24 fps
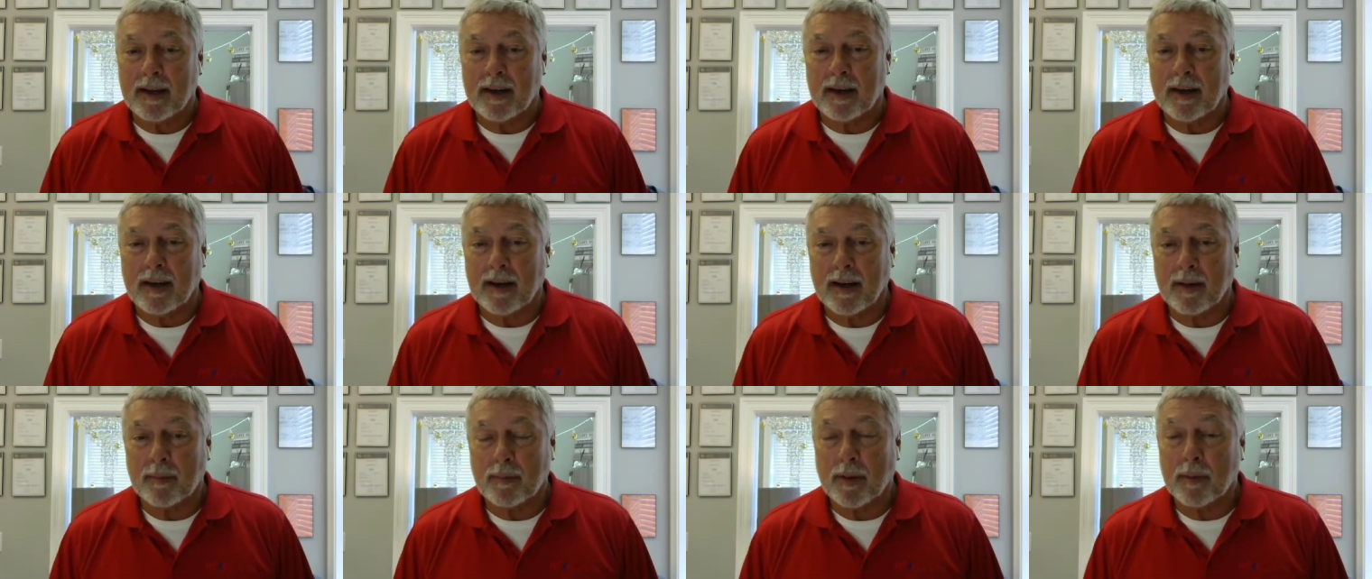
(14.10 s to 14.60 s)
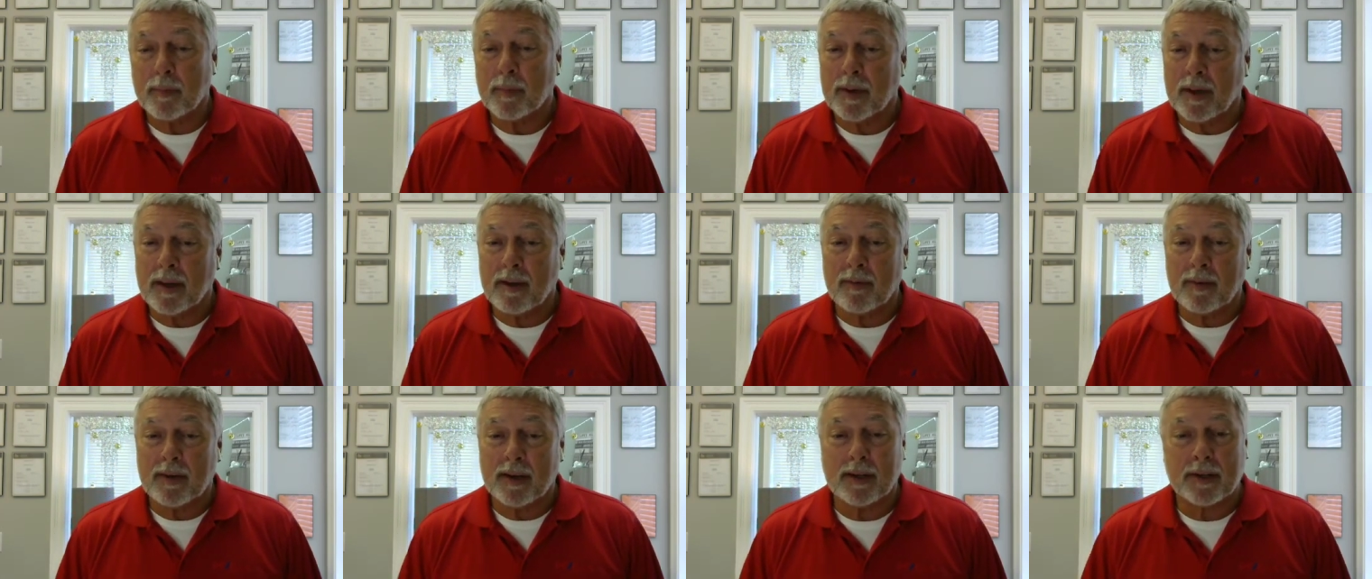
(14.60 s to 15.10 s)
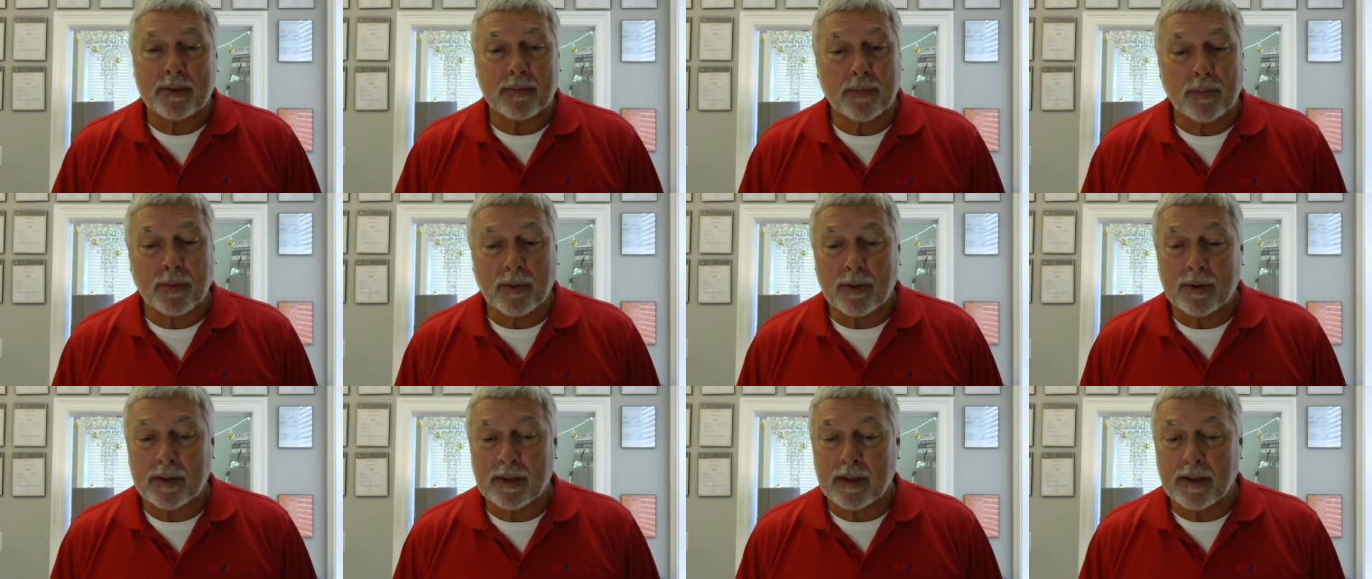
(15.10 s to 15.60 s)
Um, let me give you these
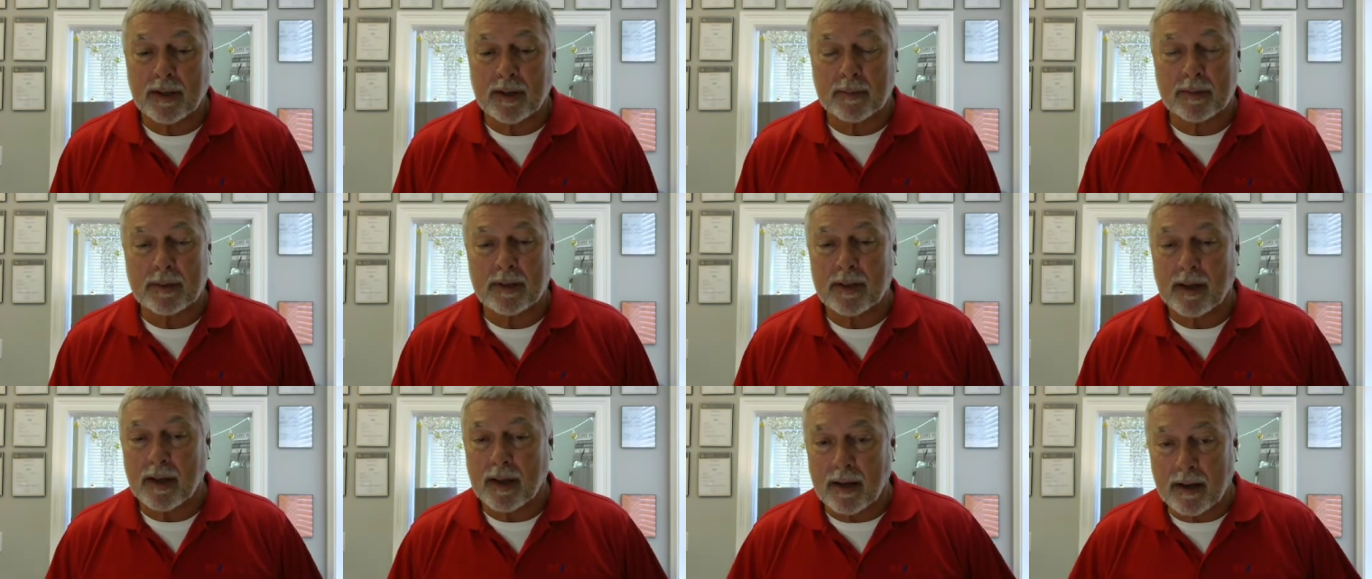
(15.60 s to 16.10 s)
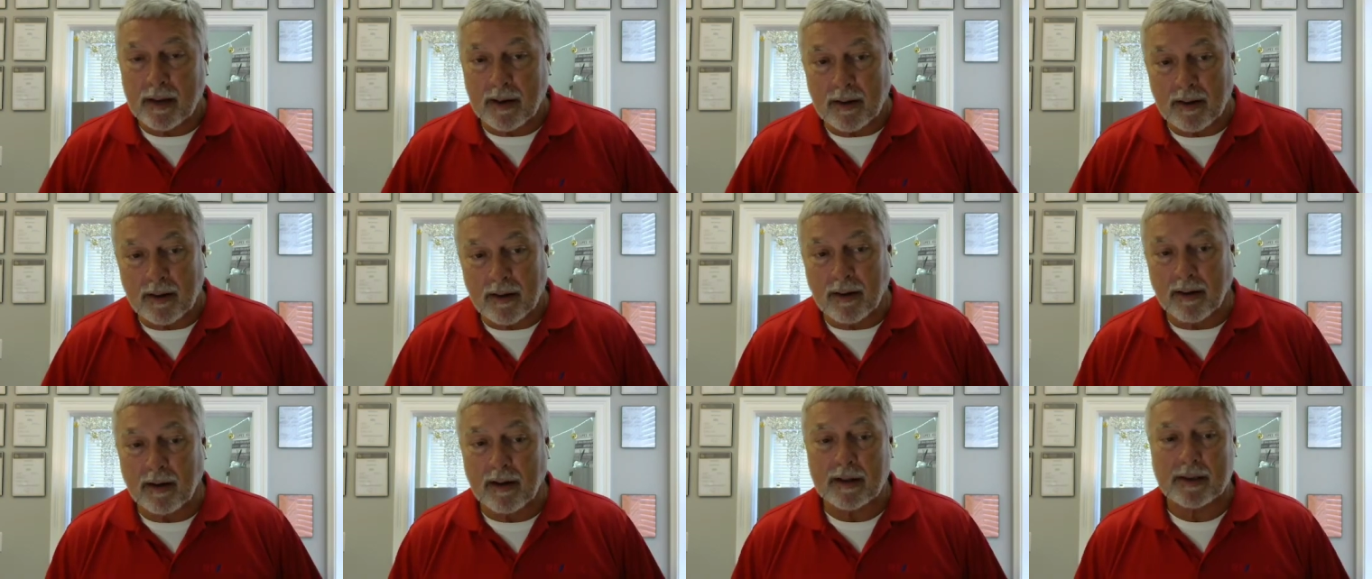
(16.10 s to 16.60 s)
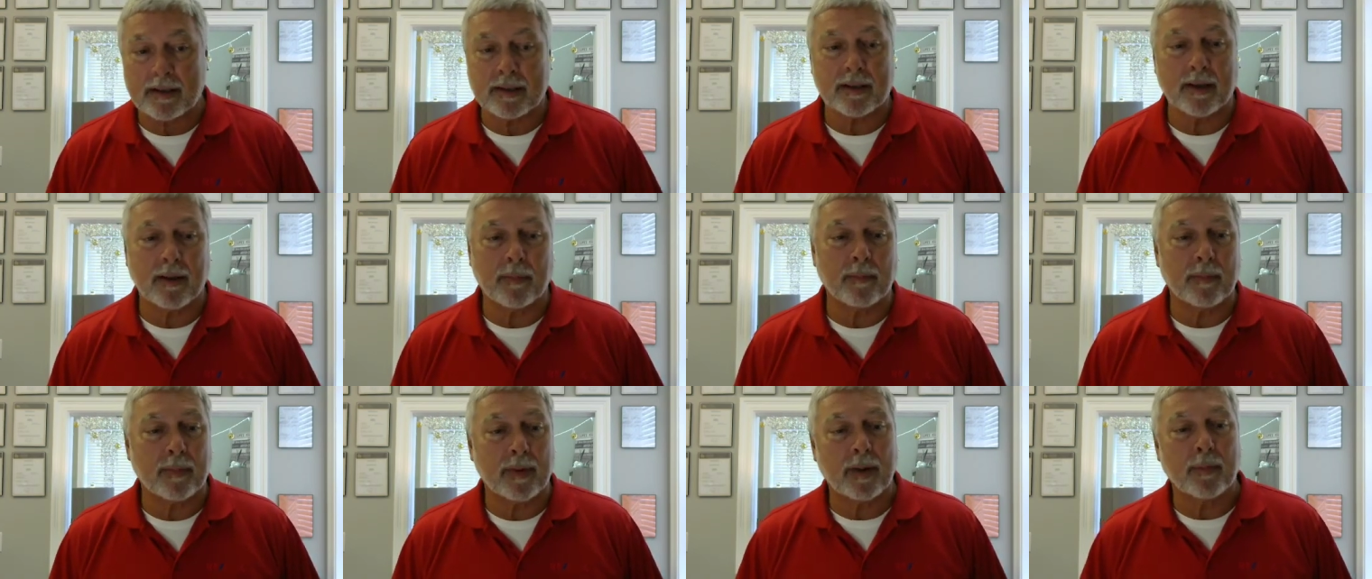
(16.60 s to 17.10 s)
four tips. They are
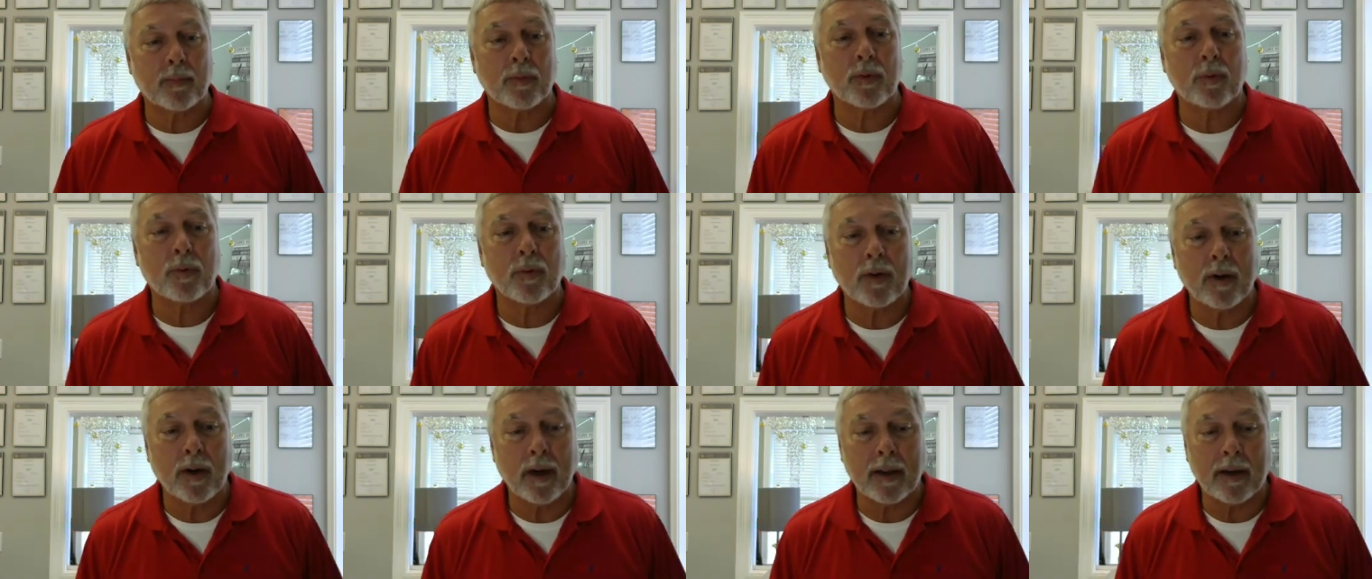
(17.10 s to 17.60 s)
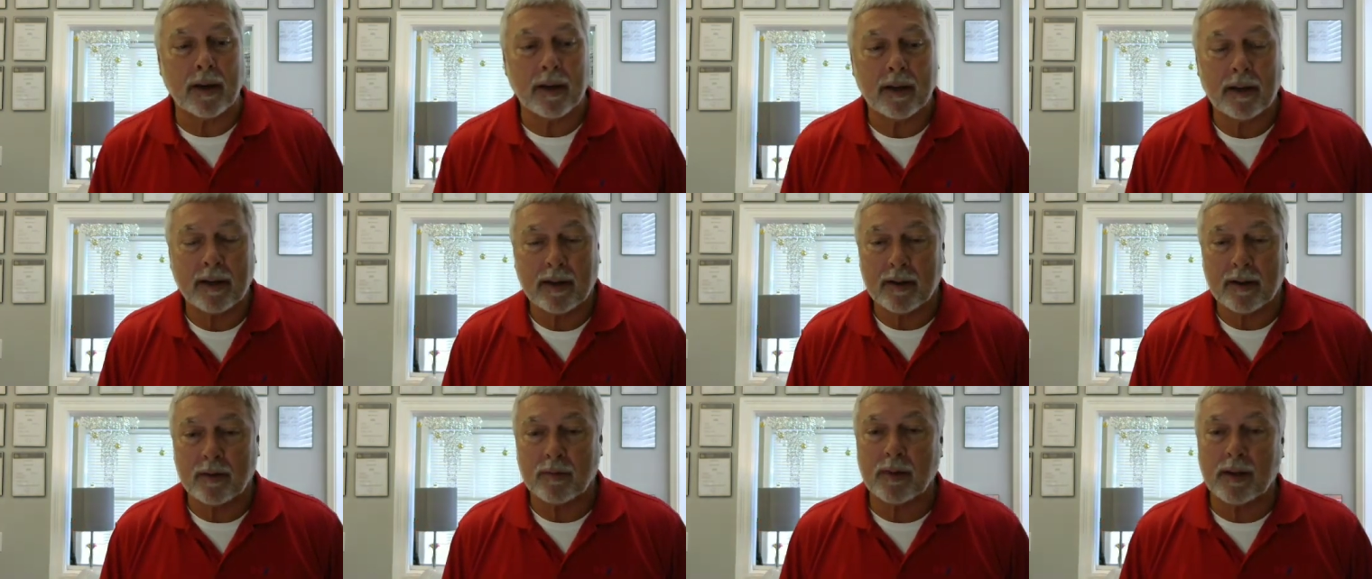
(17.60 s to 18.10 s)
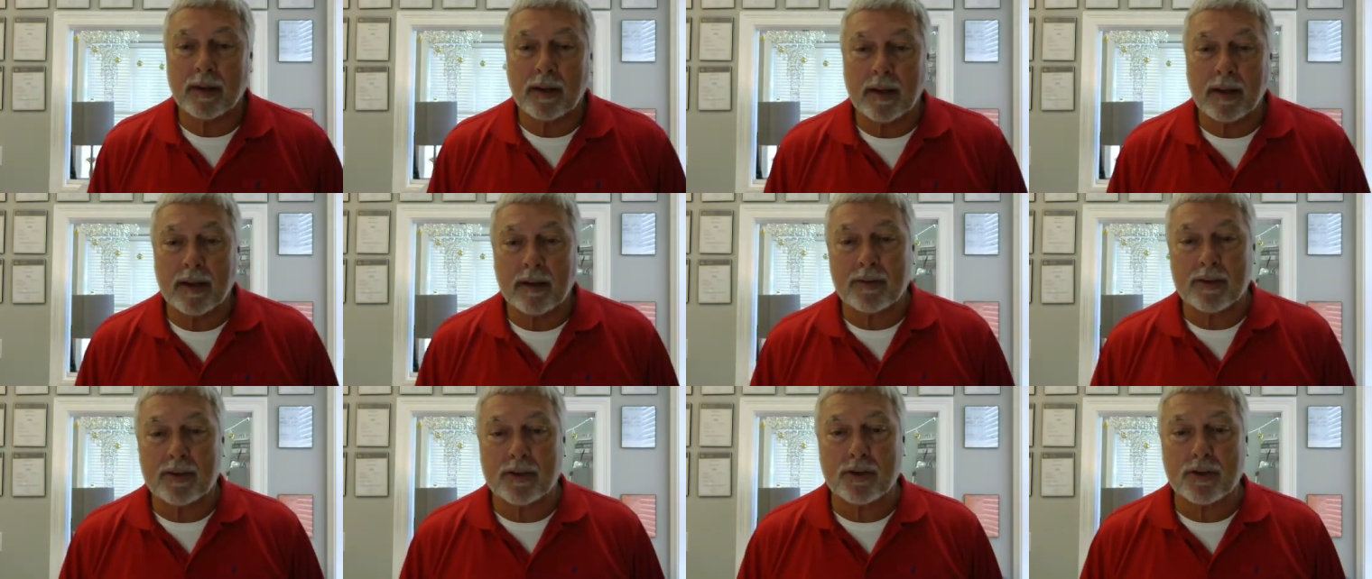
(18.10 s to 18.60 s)
awesome. Number one, it
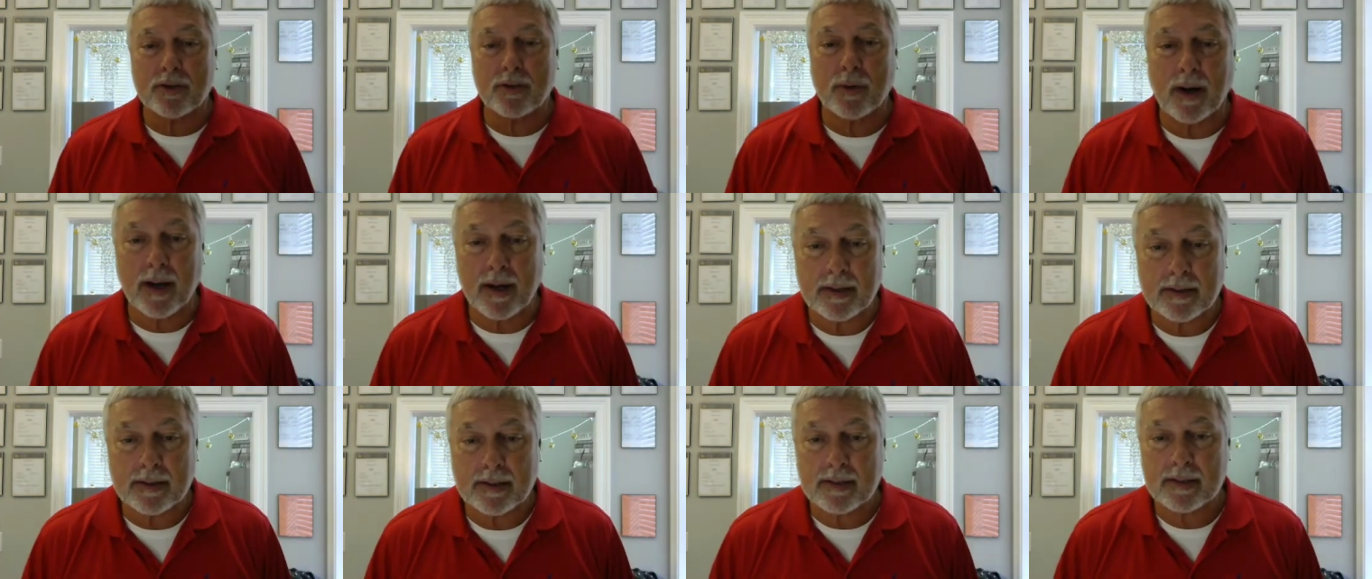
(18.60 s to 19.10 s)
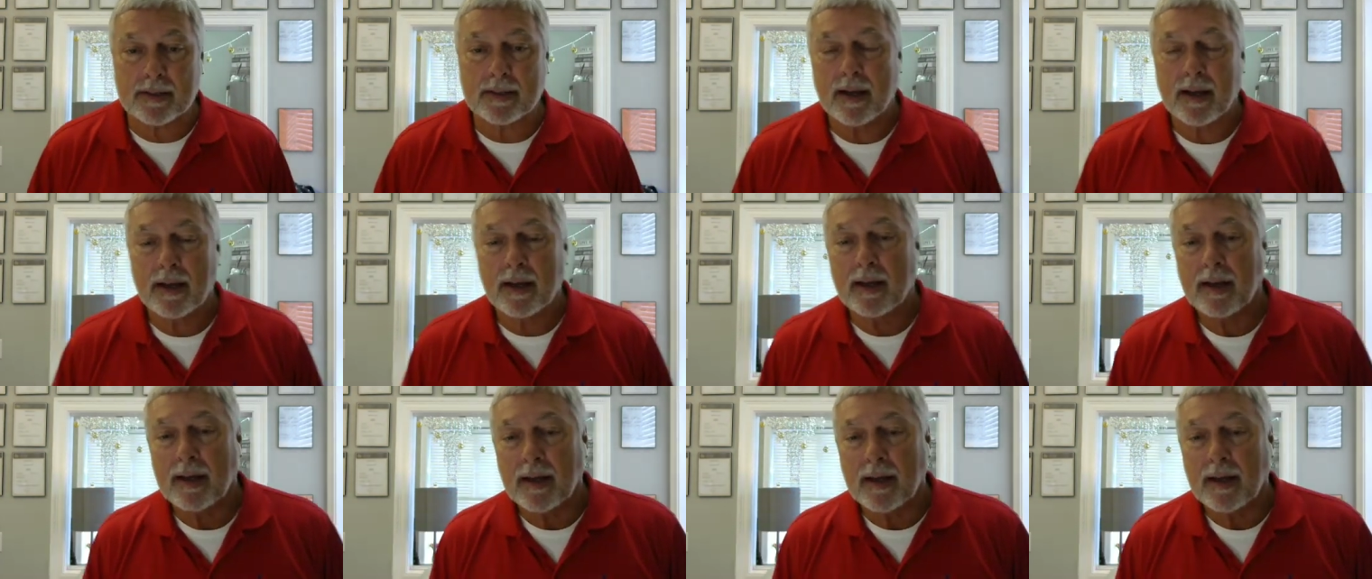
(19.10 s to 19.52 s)
relieves stress.